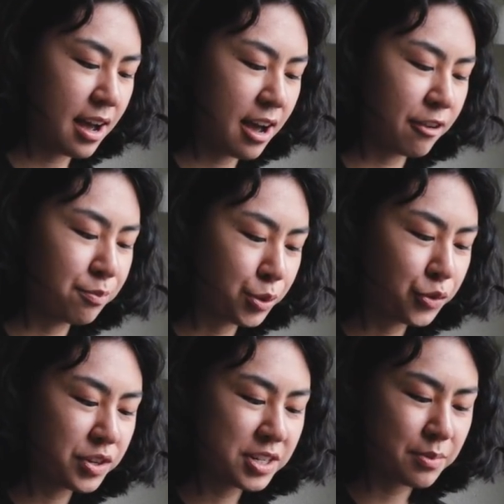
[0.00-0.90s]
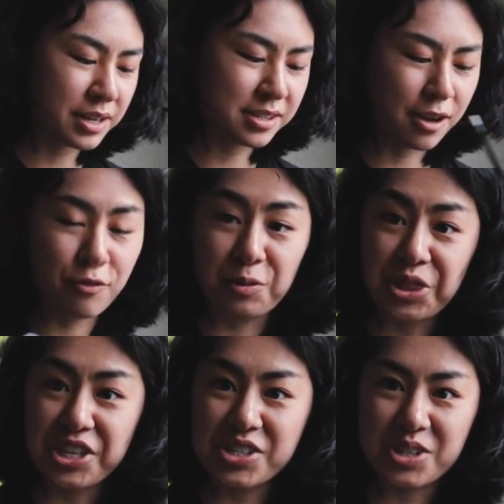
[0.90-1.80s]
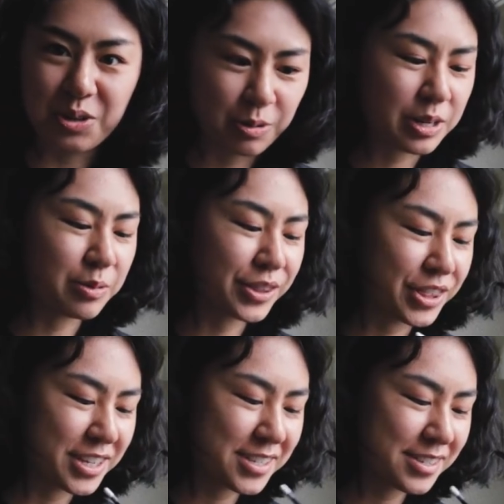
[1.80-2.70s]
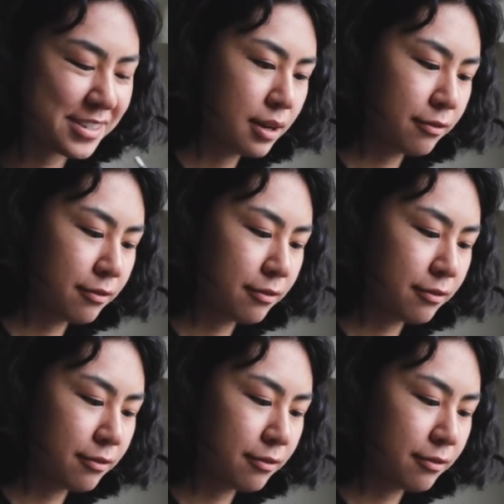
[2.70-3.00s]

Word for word: I've proven to myself with this degree, with this